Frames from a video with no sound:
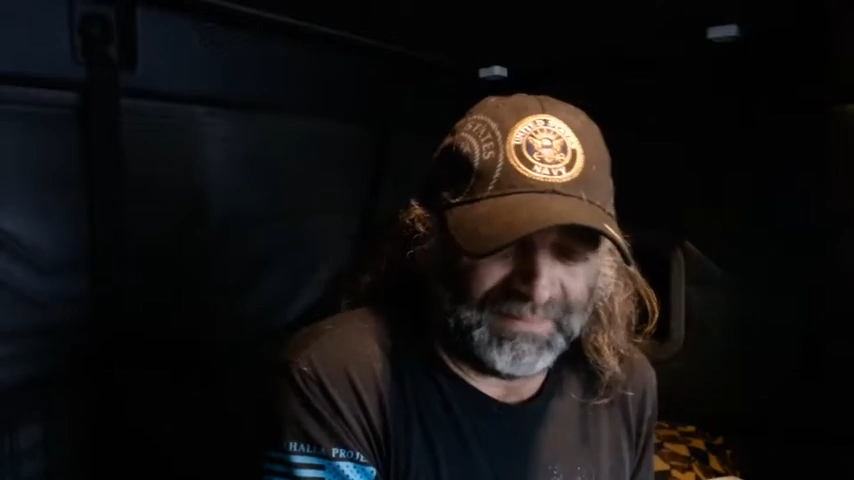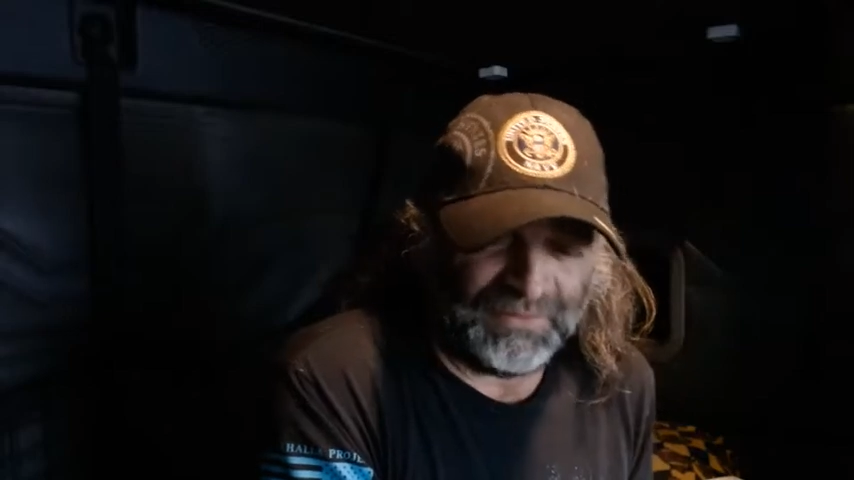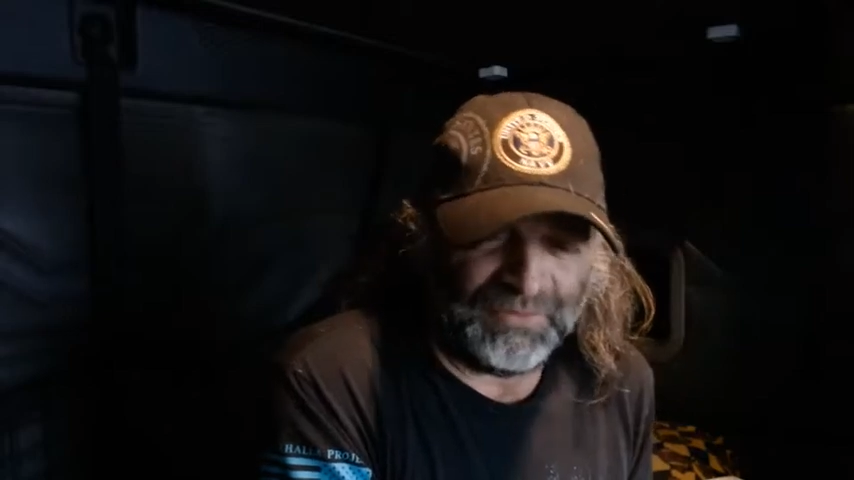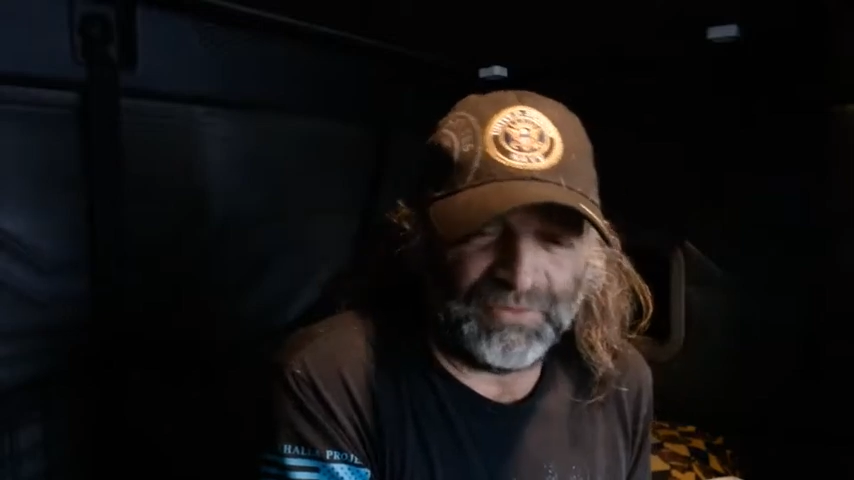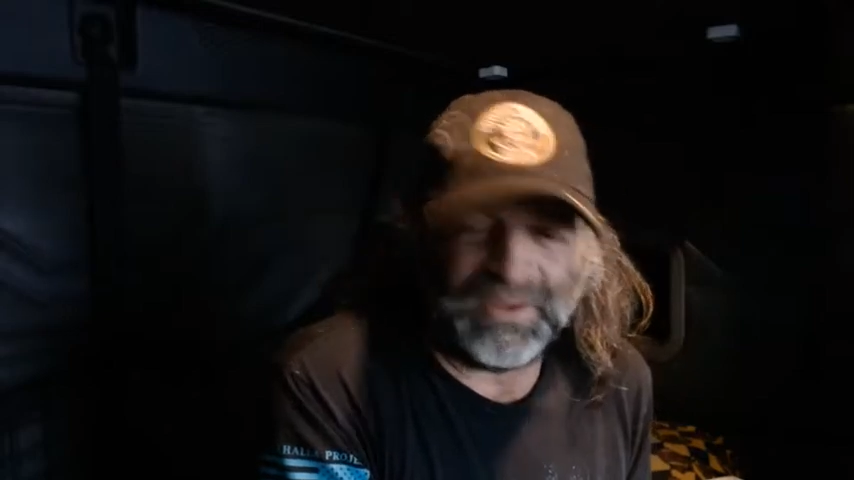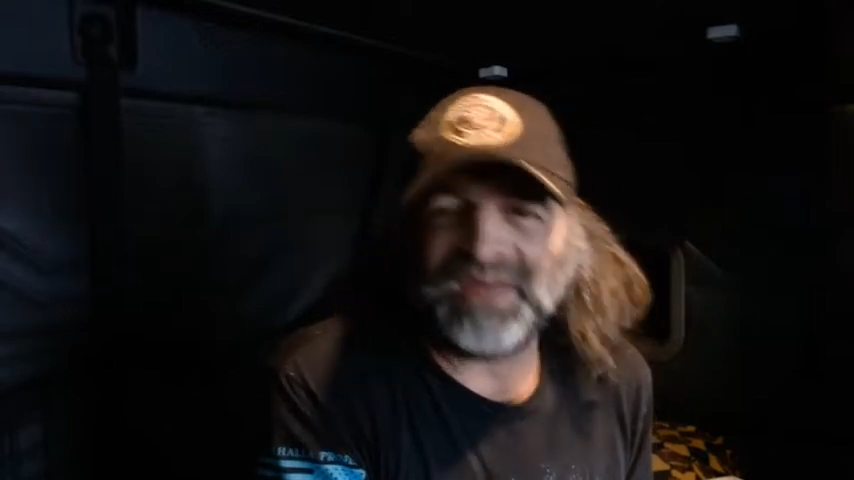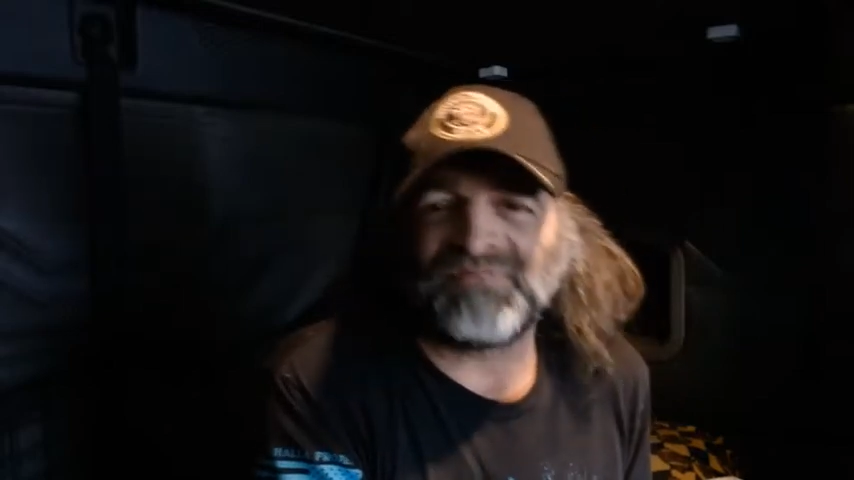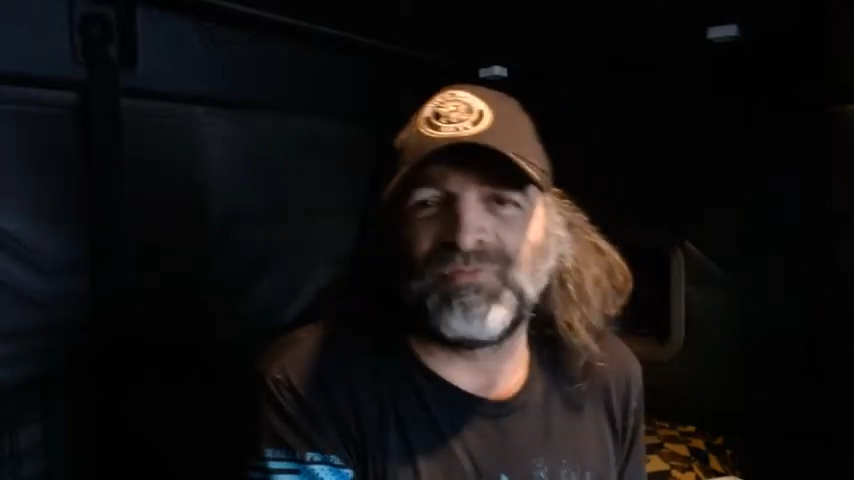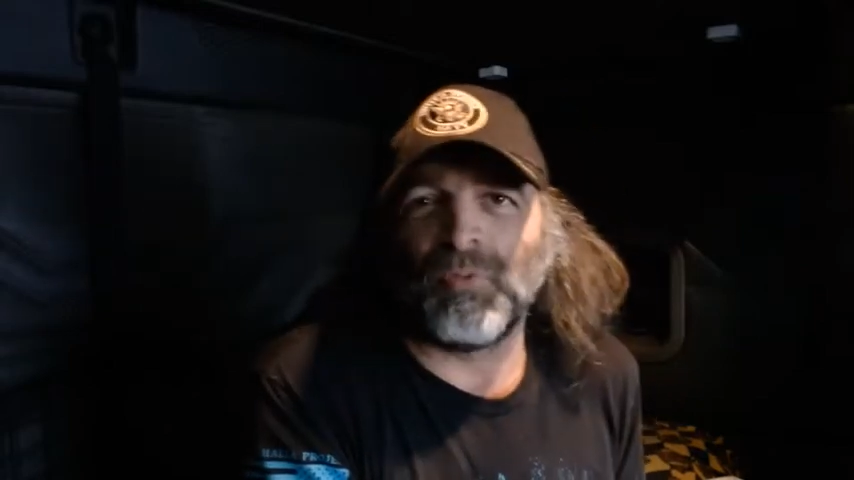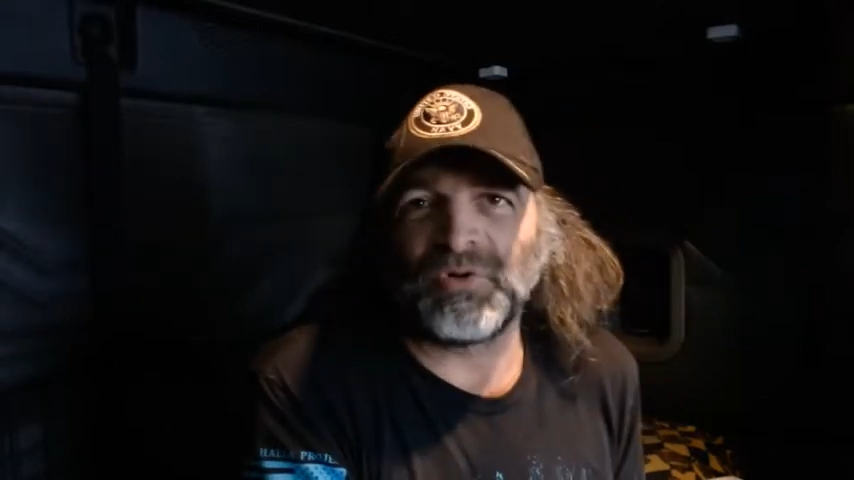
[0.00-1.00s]
You
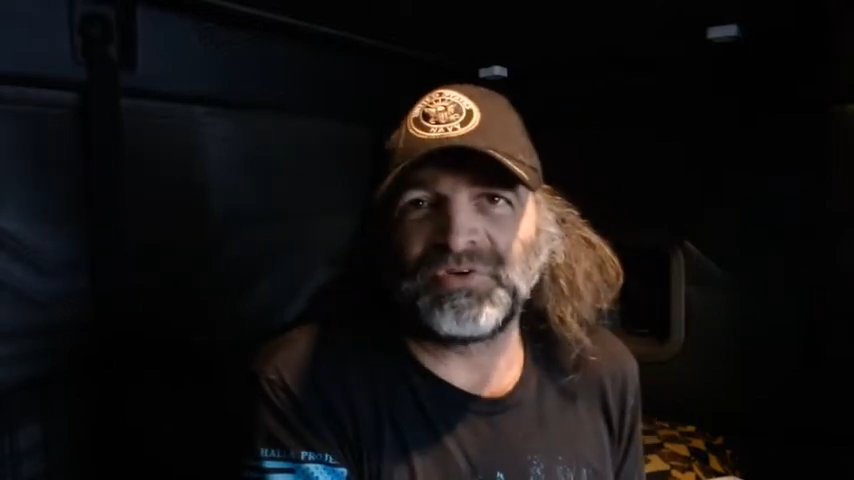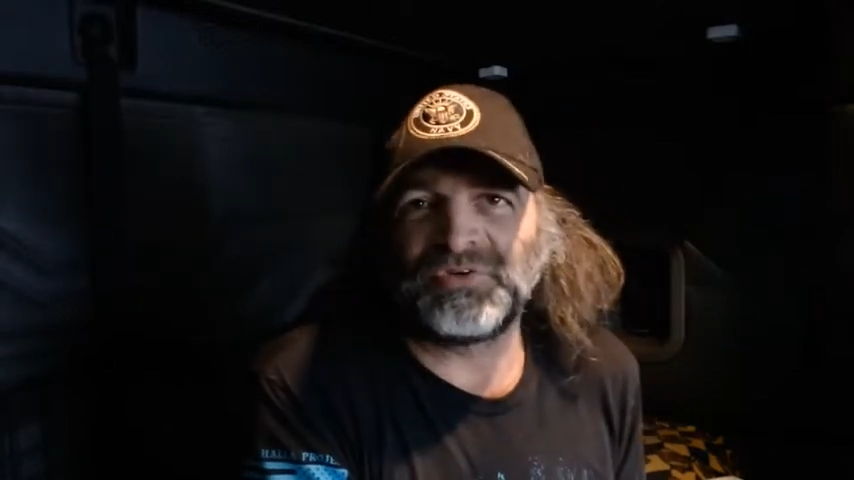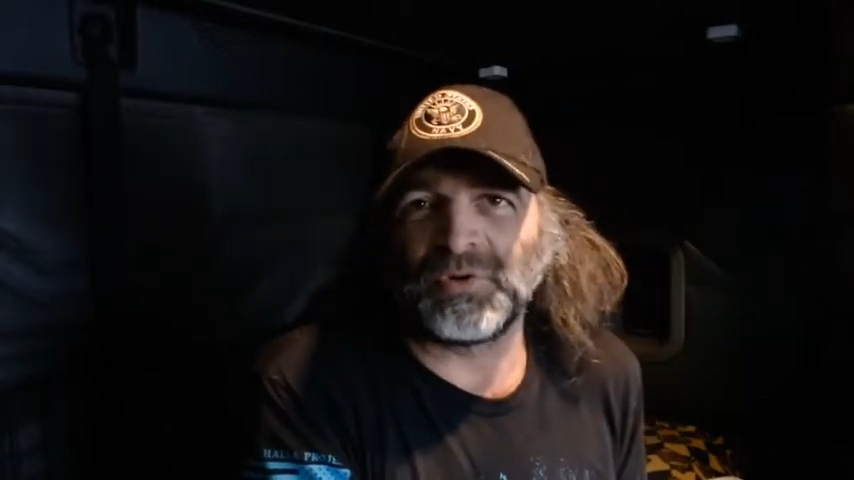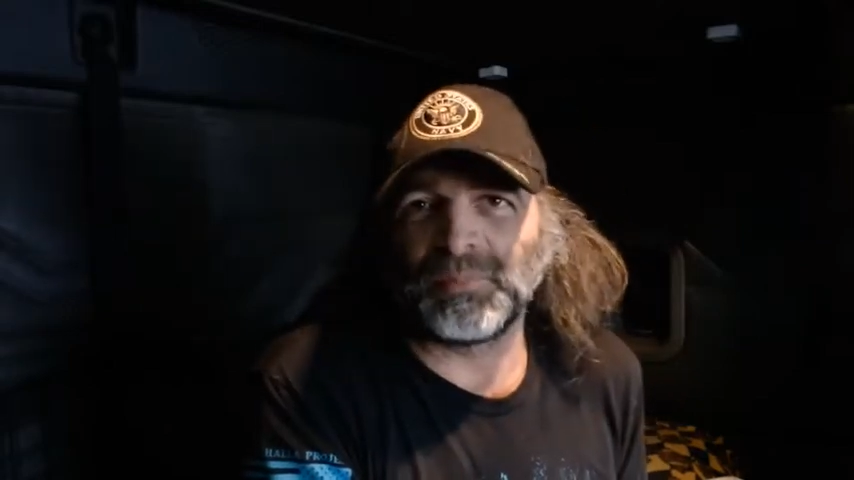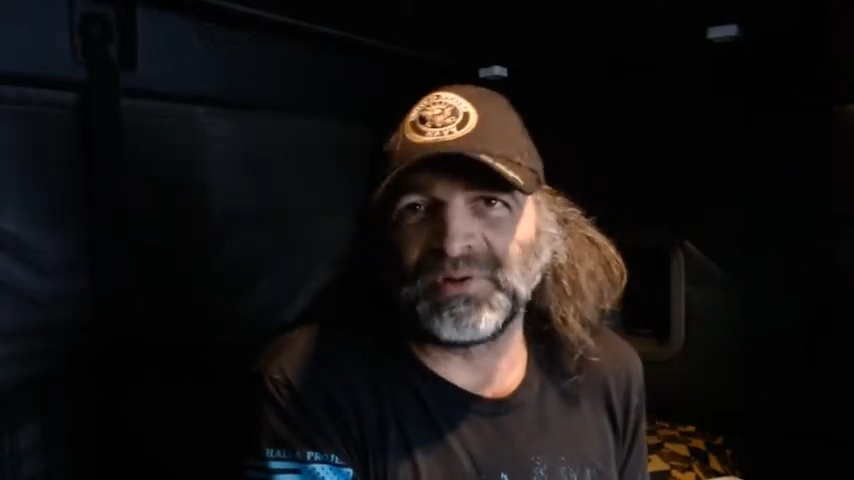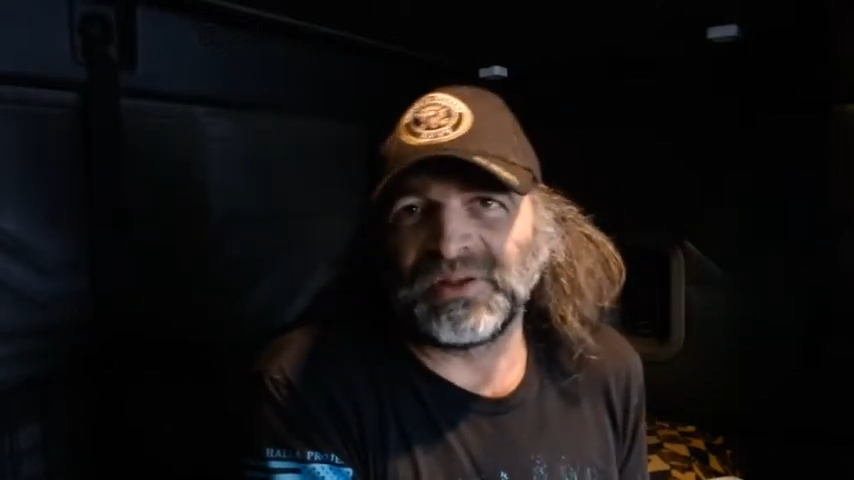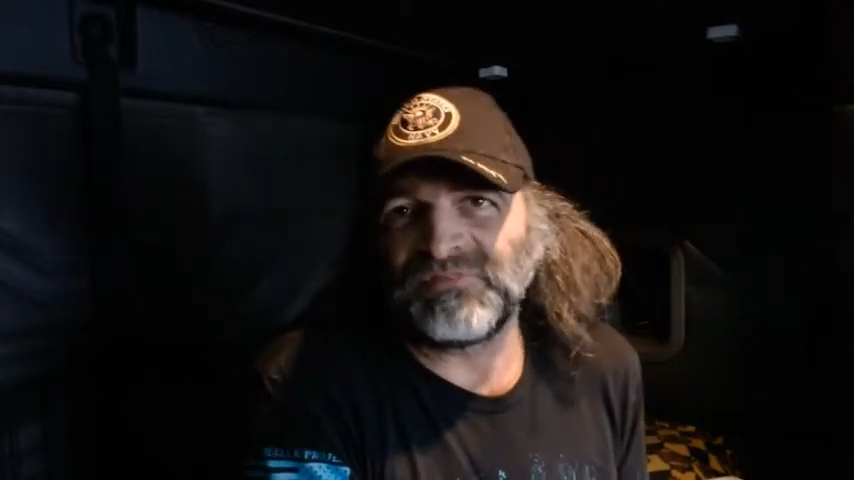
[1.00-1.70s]
can't force your belief